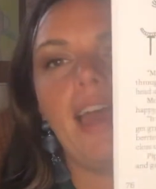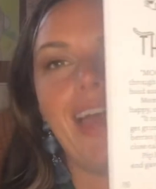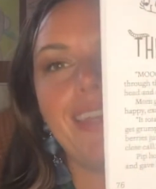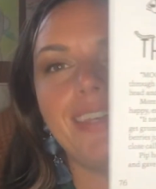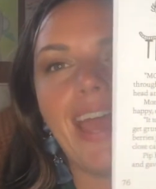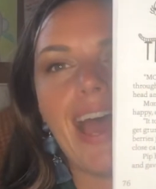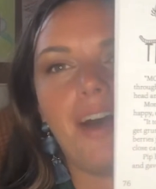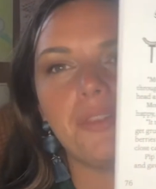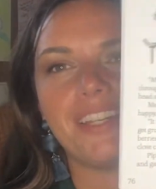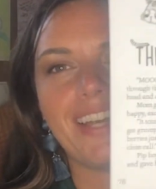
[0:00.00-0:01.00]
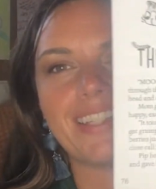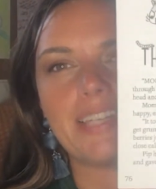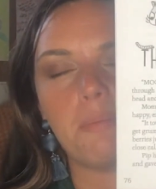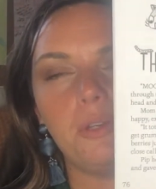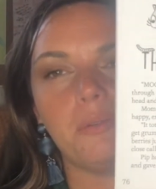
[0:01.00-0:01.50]
And now, the next
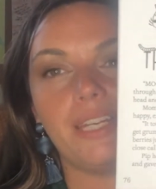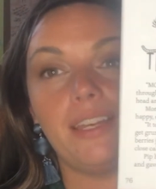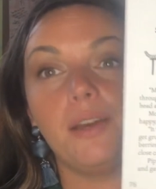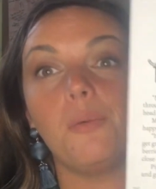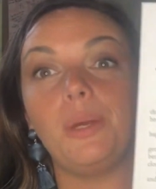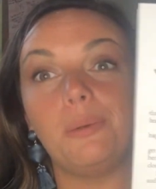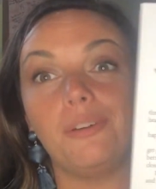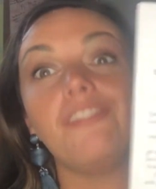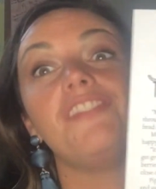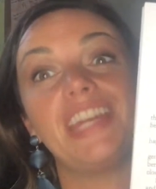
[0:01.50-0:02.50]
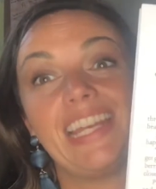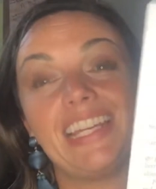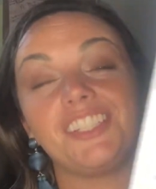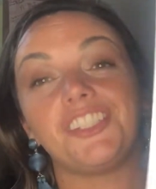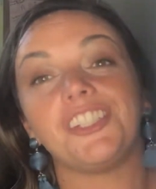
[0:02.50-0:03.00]
time we read, we will
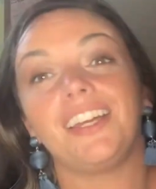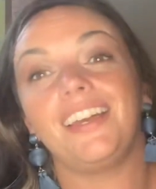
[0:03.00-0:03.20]
finish